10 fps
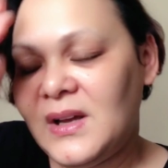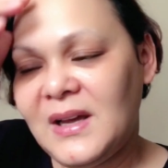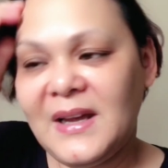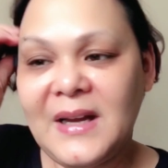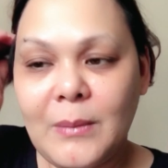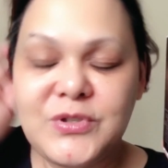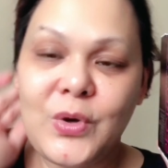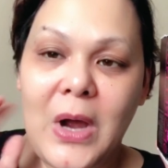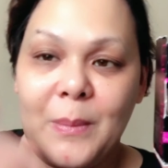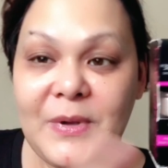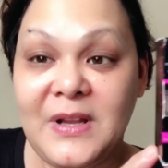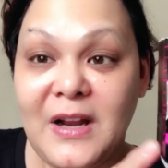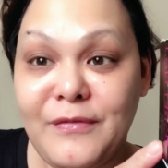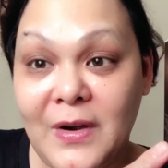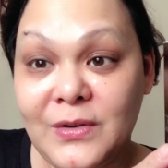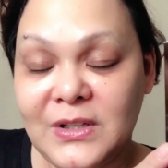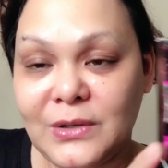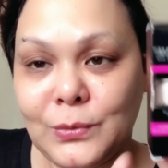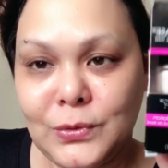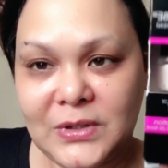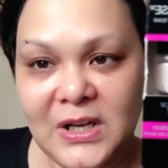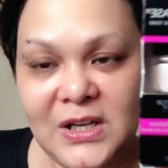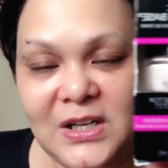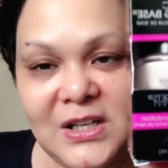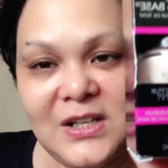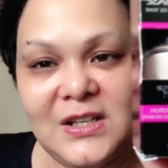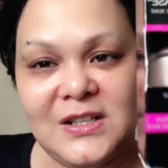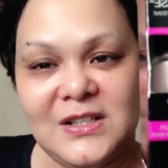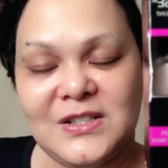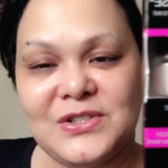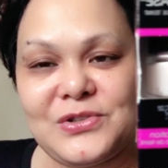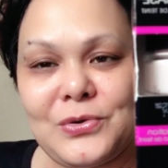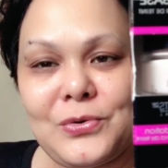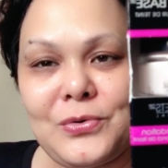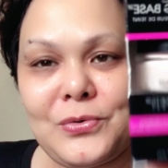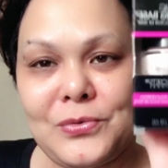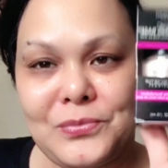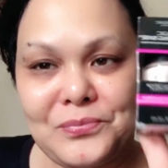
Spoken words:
and I'm so happy that I found it at ULTA. So